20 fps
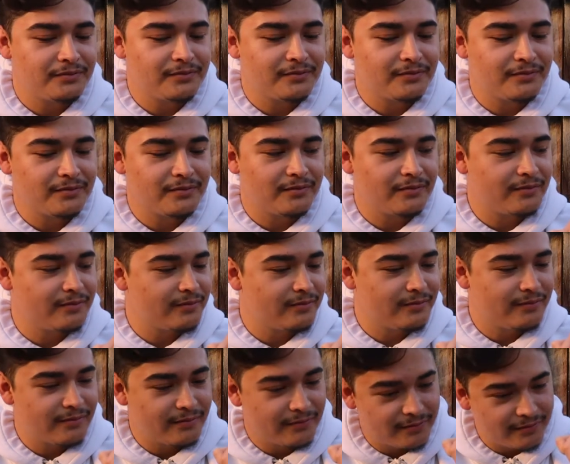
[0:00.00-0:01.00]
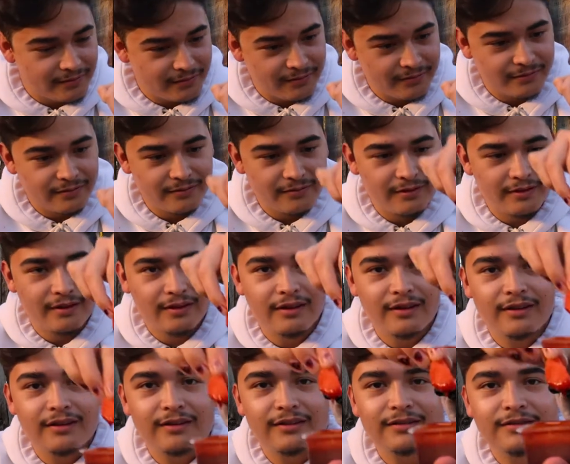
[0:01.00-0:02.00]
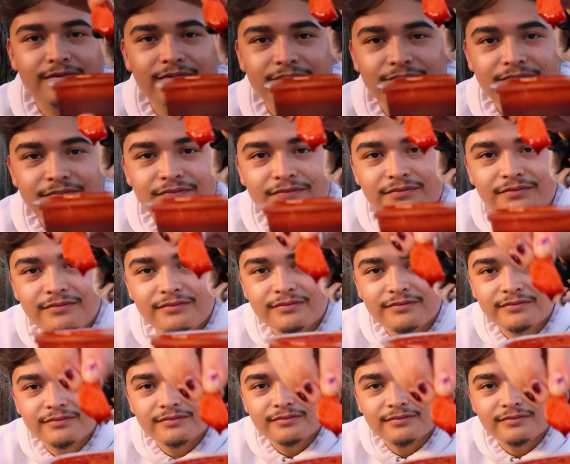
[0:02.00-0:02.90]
The person shown says nothing.